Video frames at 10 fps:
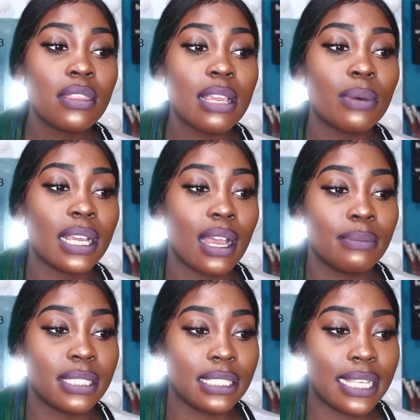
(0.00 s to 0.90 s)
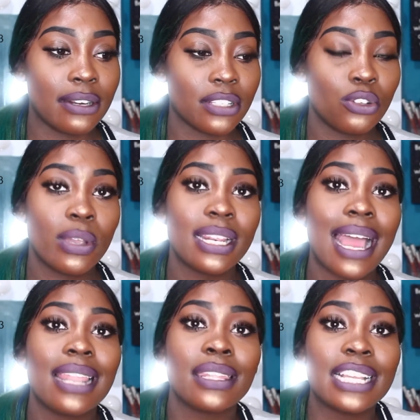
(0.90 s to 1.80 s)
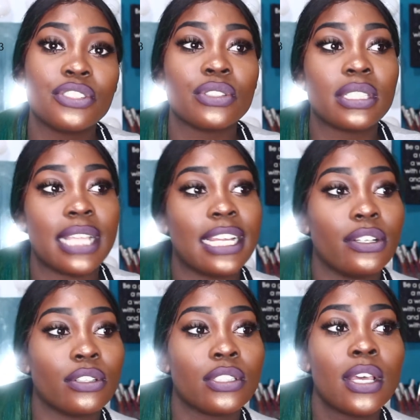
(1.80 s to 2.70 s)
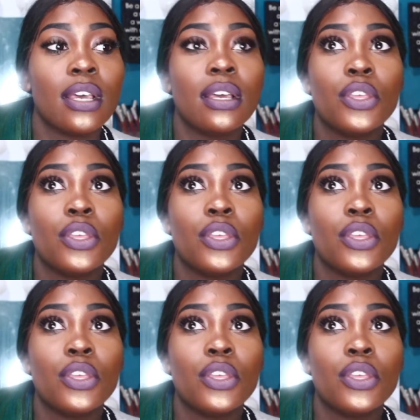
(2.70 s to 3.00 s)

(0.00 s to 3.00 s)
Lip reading: thing when it comes to standards is, you cannot let your standards,